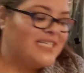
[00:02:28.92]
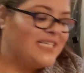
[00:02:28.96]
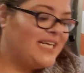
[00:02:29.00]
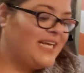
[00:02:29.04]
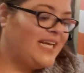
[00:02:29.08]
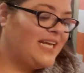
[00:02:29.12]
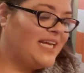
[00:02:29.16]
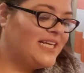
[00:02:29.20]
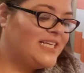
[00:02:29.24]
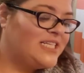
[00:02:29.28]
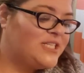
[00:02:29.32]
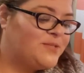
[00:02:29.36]

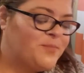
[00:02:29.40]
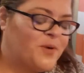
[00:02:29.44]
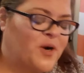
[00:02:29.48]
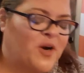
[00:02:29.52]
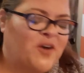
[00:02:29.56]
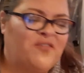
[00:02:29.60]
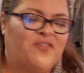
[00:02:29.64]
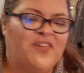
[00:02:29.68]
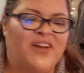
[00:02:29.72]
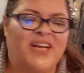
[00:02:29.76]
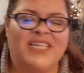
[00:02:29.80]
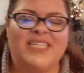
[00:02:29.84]
tee is
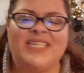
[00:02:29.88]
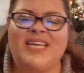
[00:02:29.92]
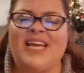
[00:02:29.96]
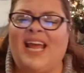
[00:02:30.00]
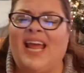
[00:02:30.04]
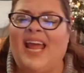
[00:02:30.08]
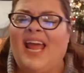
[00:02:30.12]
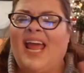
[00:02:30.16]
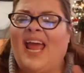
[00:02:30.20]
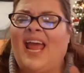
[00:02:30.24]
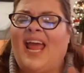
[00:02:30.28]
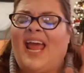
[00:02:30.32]
perfect,
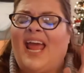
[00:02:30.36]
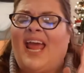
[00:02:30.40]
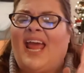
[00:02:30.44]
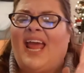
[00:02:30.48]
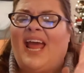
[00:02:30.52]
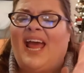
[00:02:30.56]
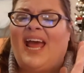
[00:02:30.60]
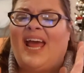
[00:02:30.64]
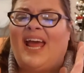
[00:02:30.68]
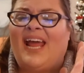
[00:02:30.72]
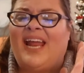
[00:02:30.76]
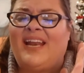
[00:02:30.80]

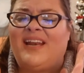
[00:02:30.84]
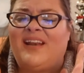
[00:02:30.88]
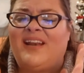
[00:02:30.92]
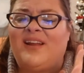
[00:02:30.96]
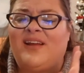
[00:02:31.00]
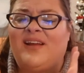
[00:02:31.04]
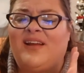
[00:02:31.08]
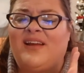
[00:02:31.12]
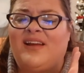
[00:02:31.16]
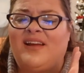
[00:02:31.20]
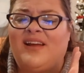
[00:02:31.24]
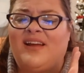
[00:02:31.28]
and
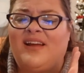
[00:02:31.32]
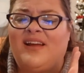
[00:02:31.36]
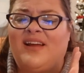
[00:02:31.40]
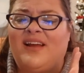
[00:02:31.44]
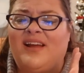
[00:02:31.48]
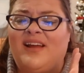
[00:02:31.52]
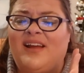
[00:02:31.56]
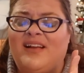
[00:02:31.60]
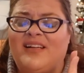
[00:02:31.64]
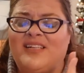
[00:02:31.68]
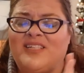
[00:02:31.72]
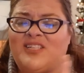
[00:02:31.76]

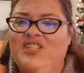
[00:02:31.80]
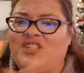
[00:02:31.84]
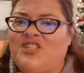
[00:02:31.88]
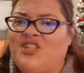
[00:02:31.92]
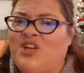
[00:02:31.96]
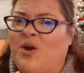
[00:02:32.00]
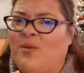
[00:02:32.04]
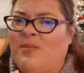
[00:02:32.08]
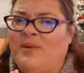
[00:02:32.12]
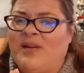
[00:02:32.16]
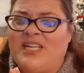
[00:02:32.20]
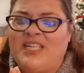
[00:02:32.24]

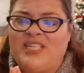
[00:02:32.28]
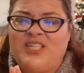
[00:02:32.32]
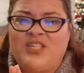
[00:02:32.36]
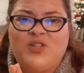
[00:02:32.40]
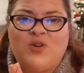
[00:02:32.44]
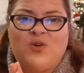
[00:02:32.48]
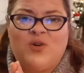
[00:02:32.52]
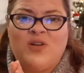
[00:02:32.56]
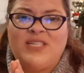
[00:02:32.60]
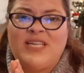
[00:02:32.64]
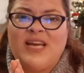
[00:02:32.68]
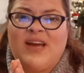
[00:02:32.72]
so many
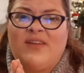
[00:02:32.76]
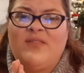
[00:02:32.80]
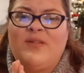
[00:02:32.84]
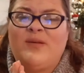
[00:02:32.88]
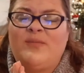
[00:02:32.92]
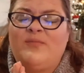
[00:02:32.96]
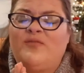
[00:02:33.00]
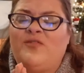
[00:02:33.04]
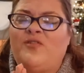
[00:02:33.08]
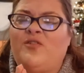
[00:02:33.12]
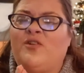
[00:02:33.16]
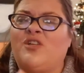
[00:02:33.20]
stores have
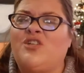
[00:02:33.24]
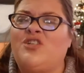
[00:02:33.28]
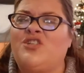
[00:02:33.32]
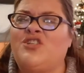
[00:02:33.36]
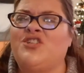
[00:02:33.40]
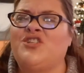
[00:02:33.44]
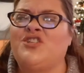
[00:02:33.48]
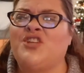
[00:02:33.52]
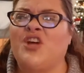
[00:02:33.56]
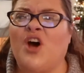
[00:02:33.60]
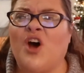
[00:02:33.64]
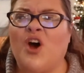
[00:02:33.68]
them for
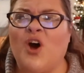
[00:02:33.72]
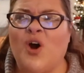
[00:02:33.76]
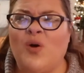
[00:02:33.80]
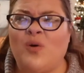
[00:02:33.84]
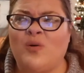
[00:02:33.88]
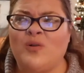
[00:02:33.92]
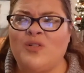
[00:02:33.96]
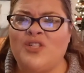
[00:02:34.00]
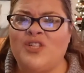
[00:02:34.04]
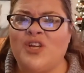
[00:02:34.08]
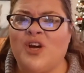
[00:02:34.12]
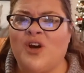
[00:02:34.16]

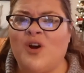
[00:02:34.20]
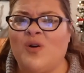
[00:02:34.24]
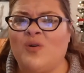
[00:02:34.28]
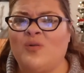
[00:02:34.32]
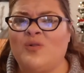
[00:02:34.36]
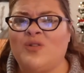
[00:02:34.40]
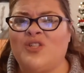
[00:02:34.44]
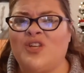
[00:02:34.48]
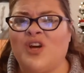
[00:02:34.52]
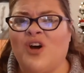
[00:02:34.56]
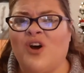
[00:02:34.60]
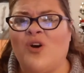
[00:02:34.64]
so,
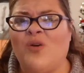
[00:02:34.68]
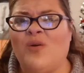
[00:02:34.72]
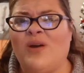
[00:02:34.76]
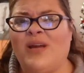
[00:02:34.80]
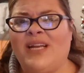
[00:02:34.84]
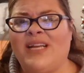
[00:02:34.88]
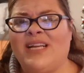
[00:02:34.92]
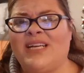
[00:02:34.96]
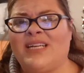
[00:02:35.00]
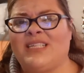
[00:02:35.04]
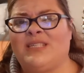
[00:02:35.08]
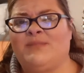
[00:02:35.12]
so, so
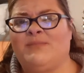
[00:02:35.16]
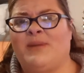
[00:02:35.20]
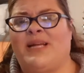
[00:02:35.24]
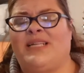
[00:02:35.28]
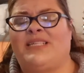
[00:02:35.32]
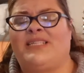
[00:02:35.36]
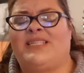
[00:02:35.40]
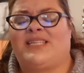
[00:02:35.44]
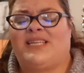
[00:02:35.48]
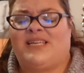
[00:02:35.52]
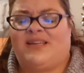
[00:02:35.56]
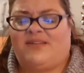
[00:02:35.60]

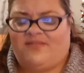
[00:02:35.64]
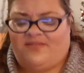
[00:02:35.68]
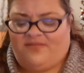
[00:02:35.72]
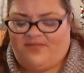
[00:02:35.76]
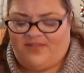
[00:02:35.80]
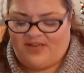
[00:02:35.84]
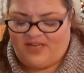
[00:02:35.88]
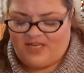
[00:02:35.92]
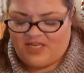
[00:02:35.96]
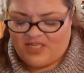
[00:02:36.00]
inexpensive.